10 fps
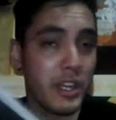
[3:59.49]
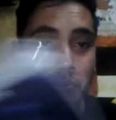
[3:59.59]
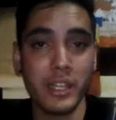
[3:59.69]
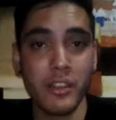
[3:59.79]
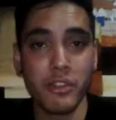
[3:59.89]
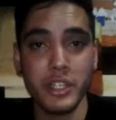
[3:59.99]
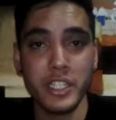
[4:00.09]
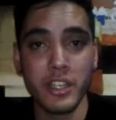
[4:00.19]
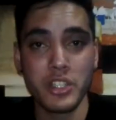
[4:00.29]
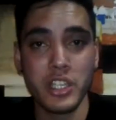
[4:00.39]
only played the 3
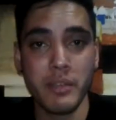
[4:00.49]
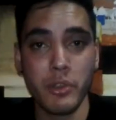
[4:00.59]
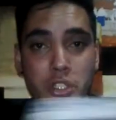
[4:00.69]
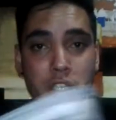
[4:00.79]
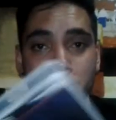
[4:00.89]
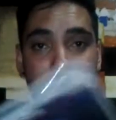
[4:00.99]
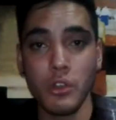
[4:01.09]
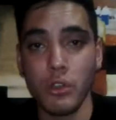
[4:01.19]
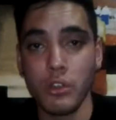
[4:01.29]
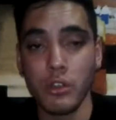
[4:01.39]
DLC modes. I've
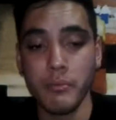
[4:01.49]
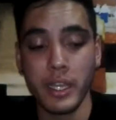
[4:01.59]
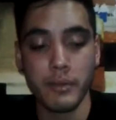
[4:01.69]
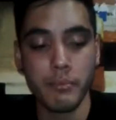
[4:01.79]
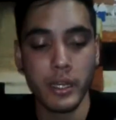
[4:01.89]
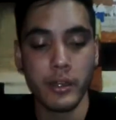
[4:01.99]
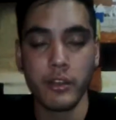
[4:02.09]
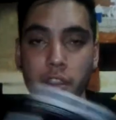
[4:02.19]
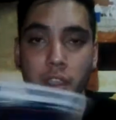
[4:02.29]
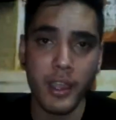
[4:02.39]
not gone back and played
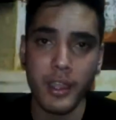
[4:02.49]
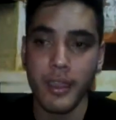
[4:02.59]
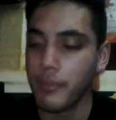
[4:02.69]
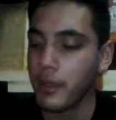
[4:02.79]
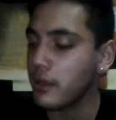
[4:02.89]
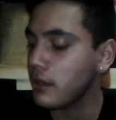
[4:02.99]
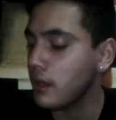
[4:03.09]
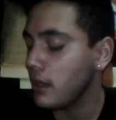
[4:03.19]
an entire campaign.